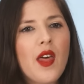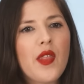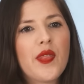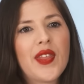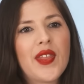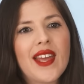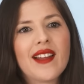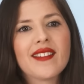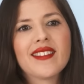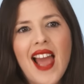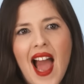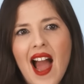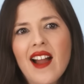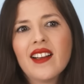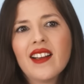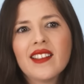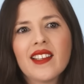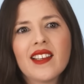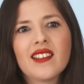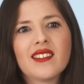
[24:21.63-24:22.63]
the
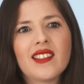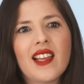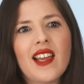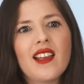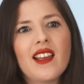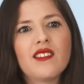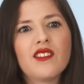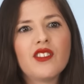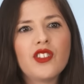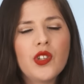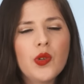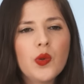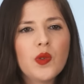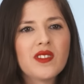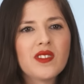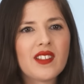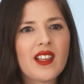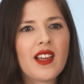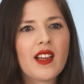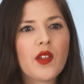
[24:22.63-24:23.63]
antagonist is
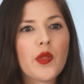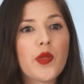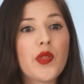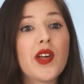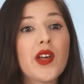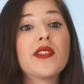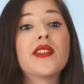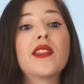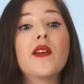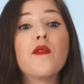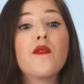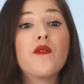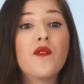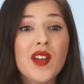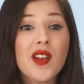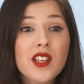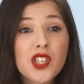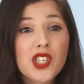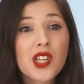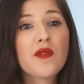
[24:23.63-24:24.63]
using the Da
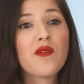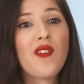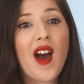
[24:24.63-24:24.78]
Vinci